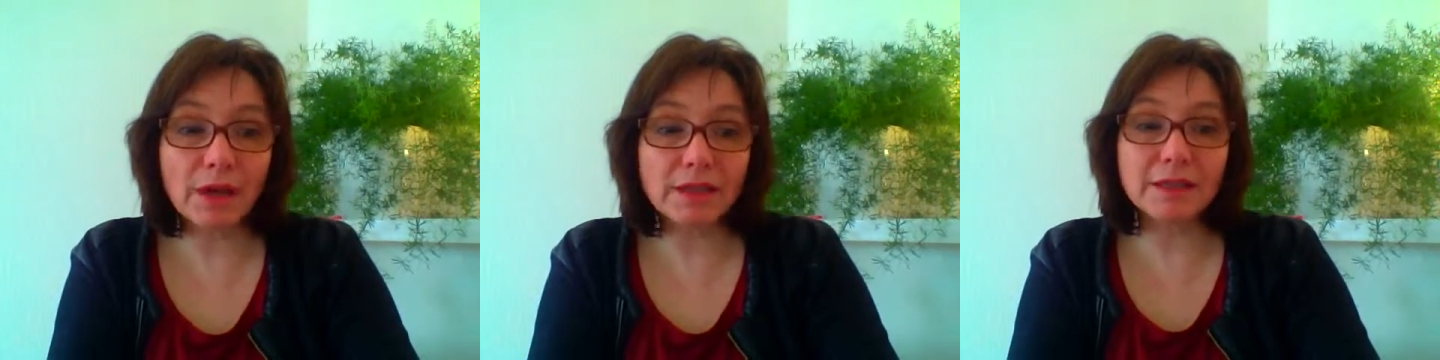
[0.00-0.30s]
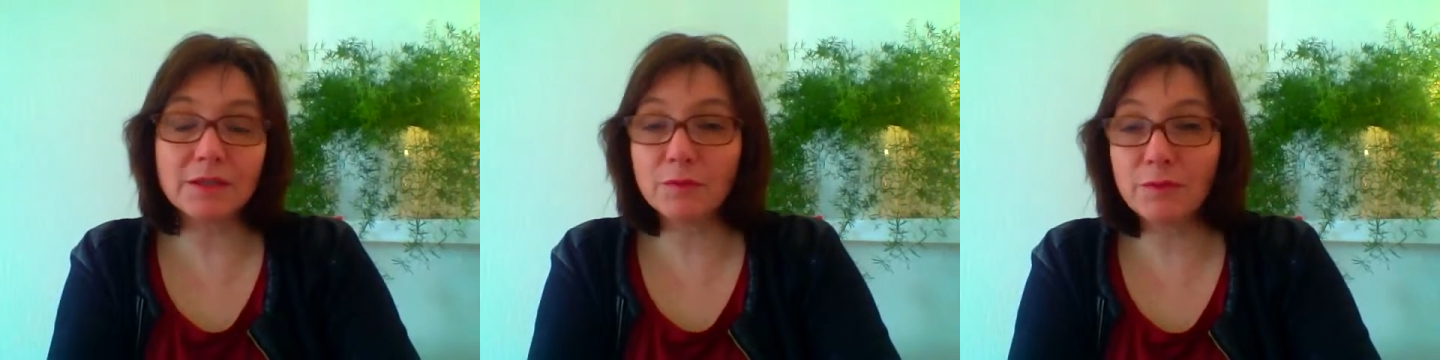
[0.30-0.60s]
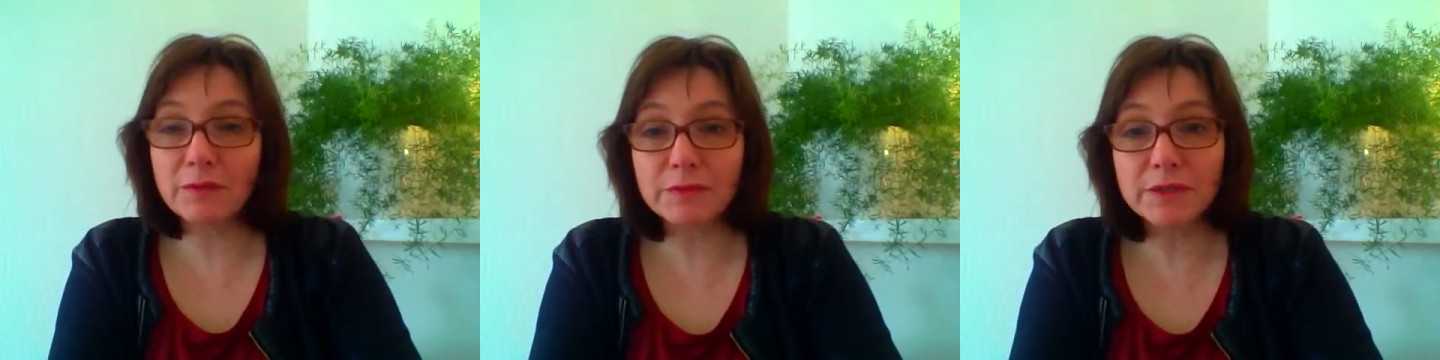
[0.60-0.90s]
and it's
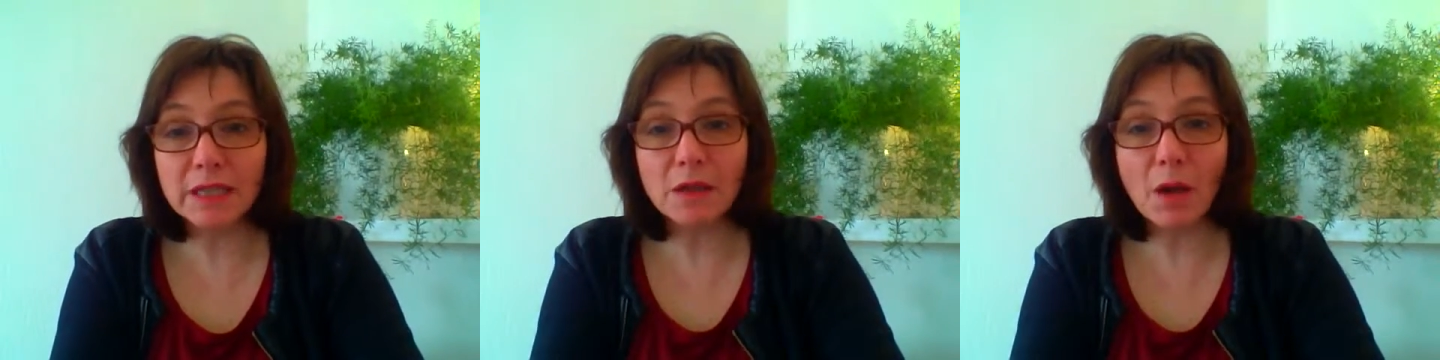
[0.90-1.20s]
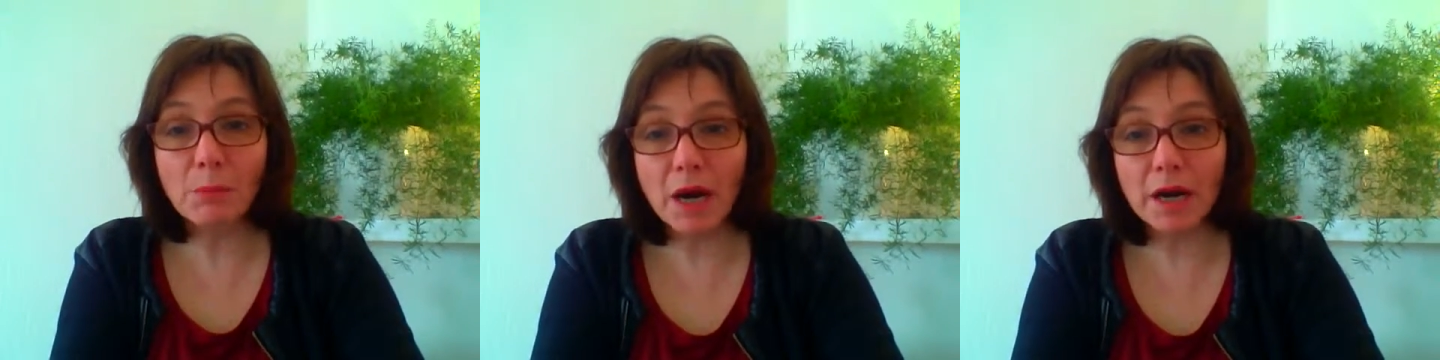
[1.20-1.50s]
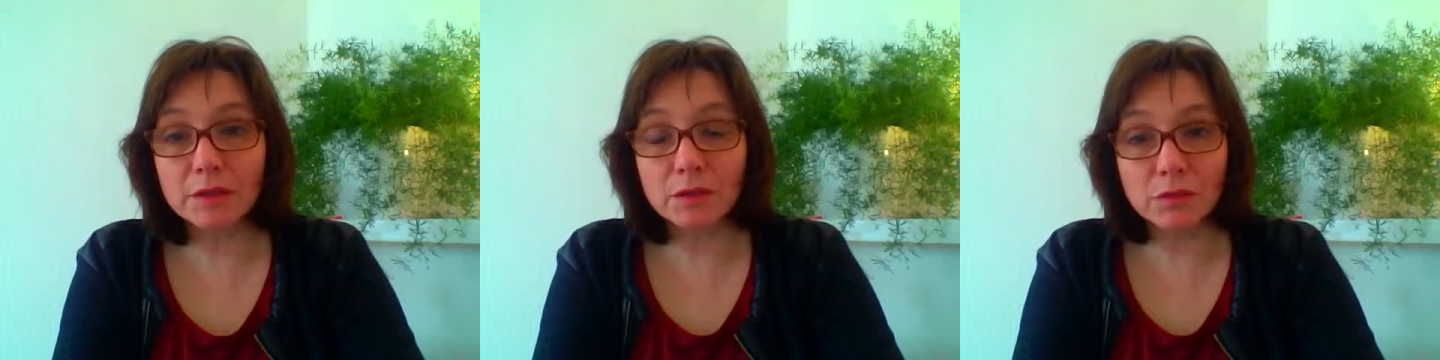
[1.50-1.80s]
15
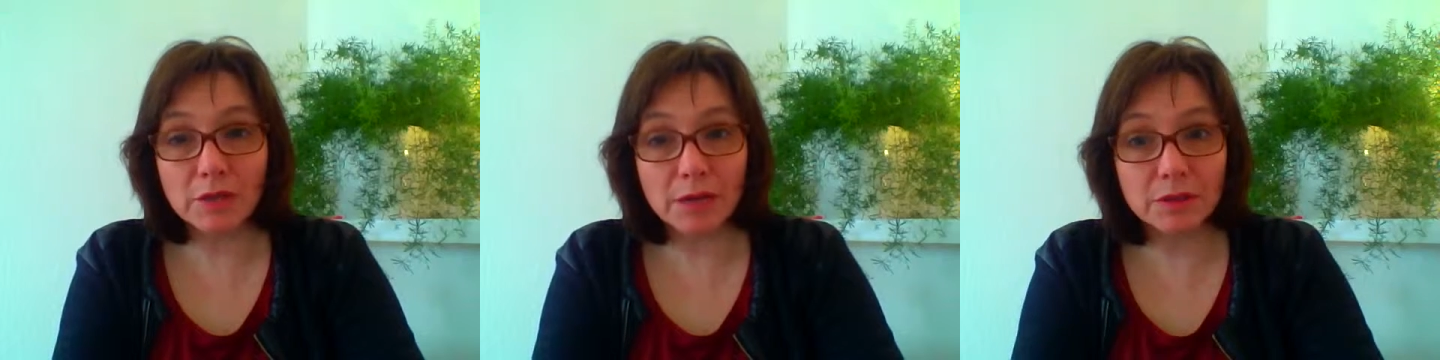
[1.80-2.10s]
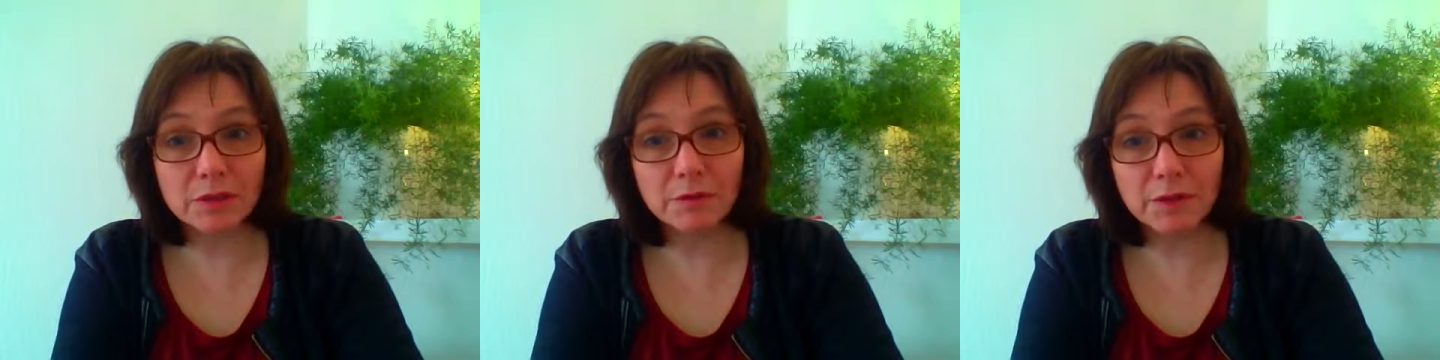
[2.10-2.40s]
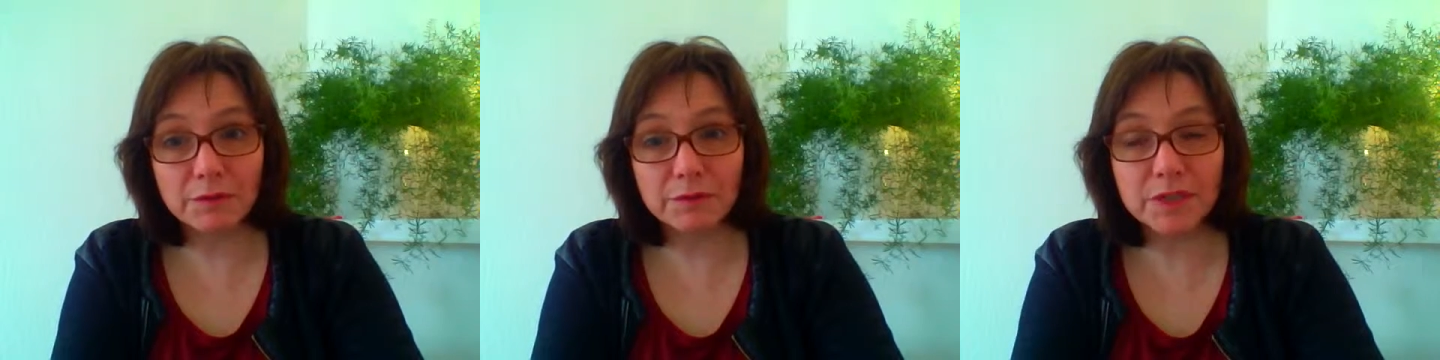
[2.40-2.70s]
March
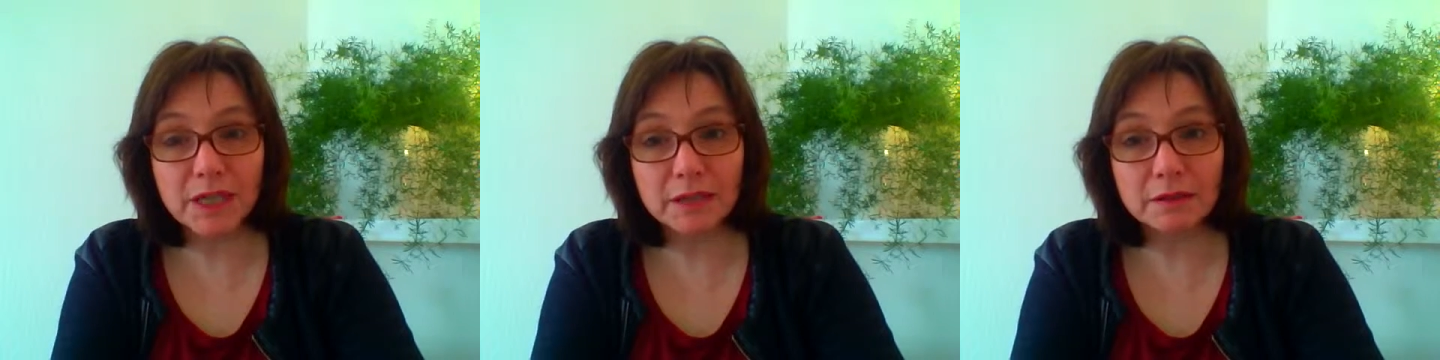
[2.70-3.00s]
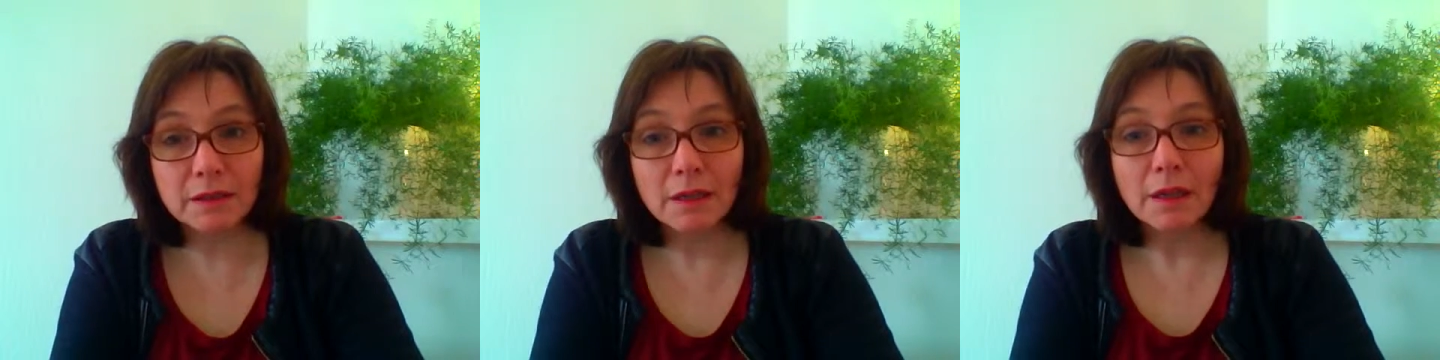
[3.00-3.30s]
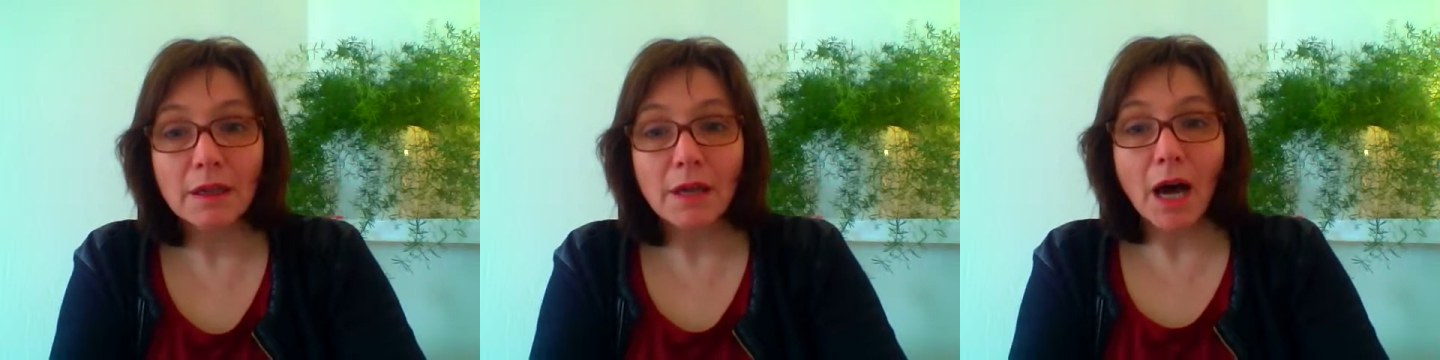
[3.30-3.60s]
2015.
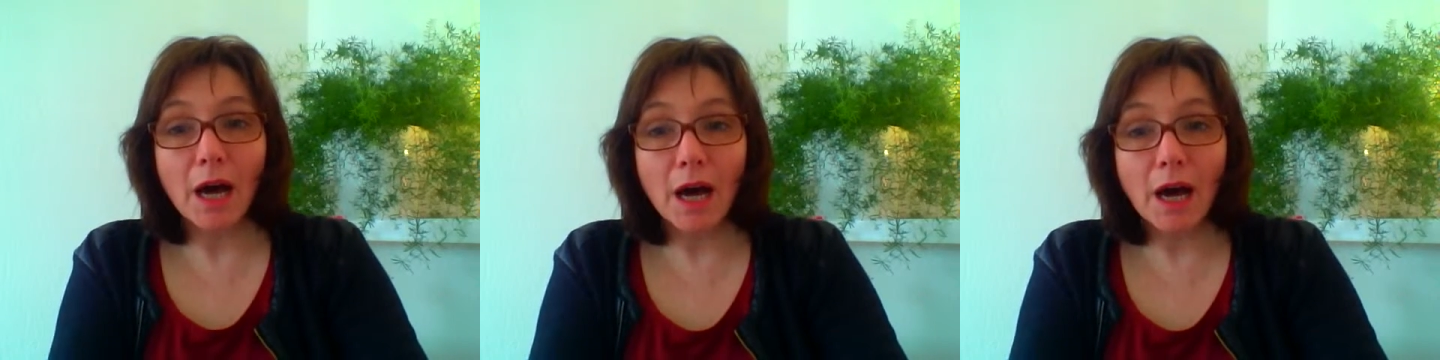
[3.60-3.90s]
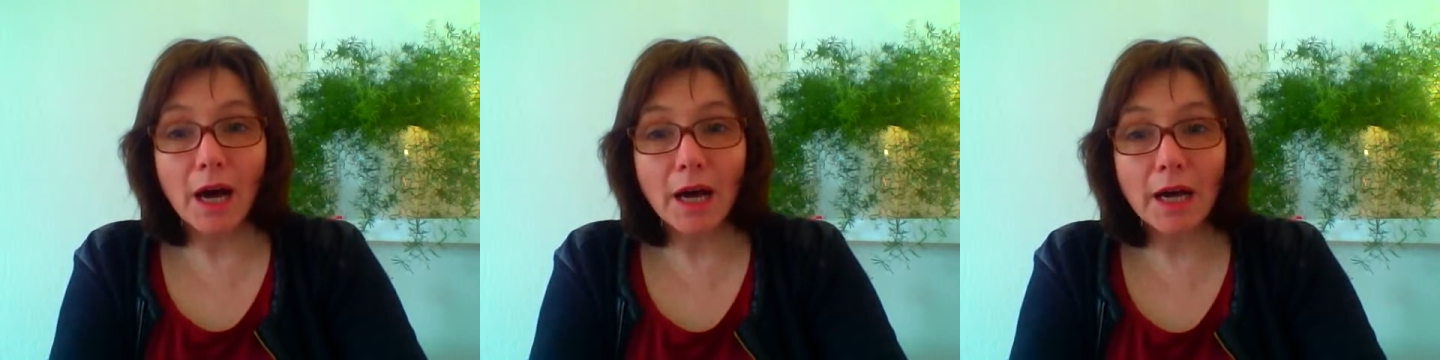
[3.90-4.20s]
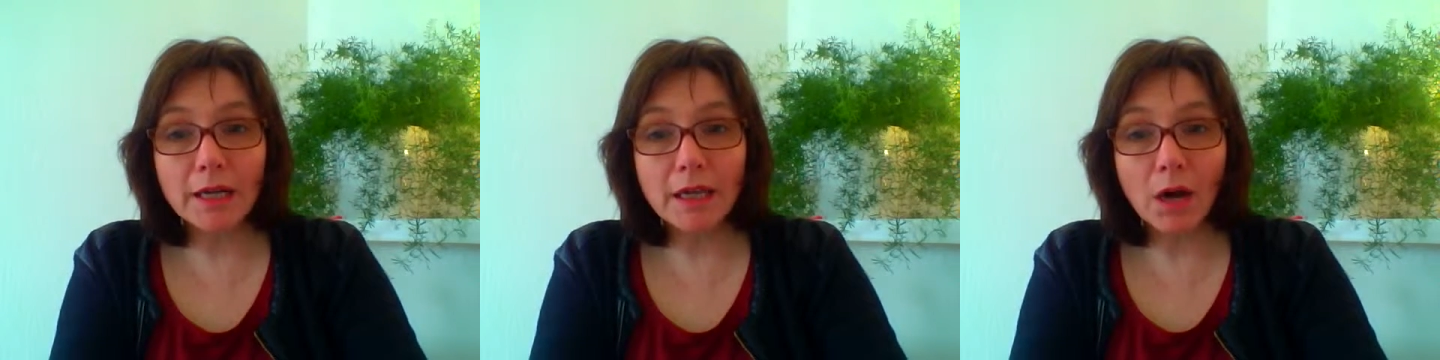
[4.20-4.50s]

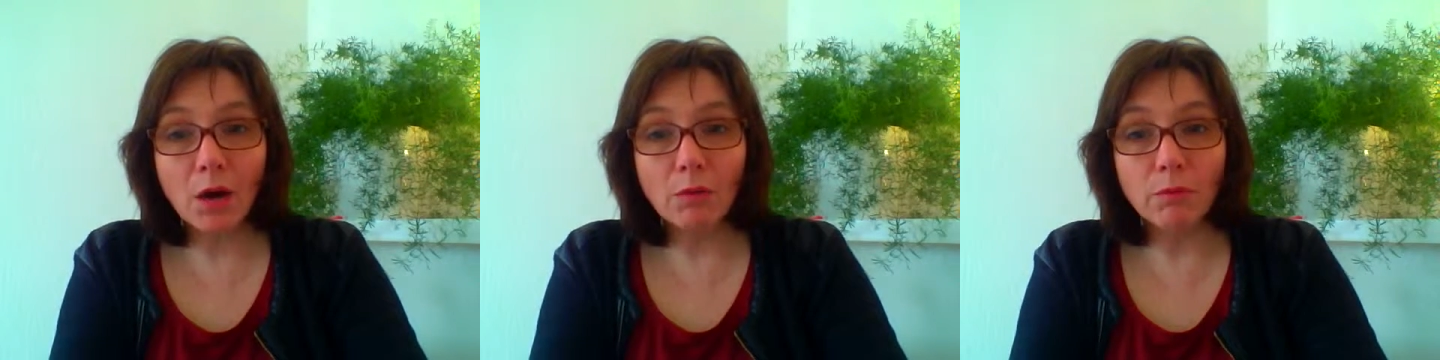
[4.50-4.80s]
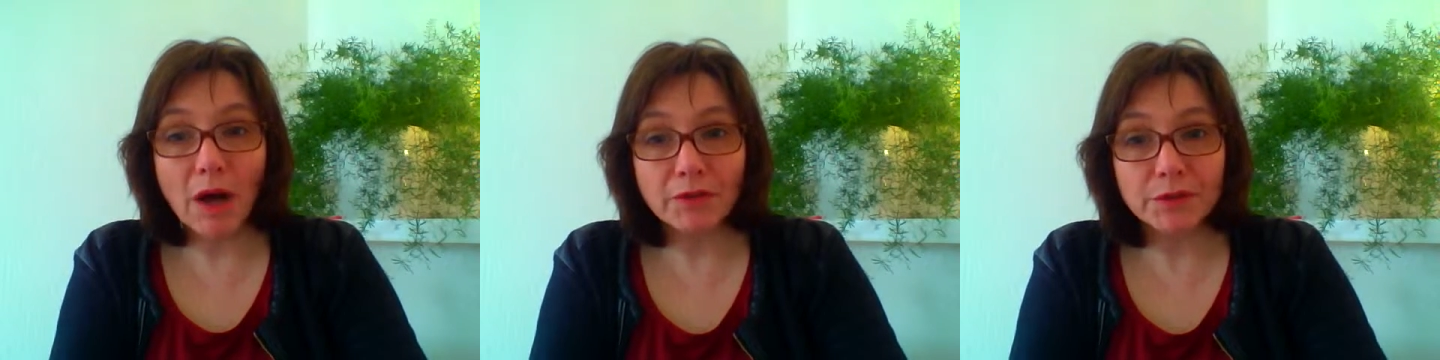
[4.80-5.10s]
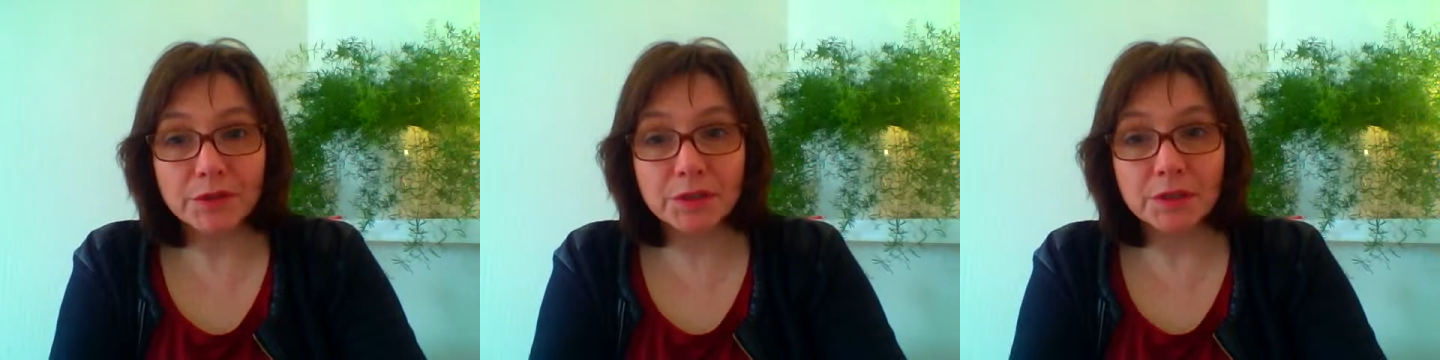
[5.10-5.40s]
I want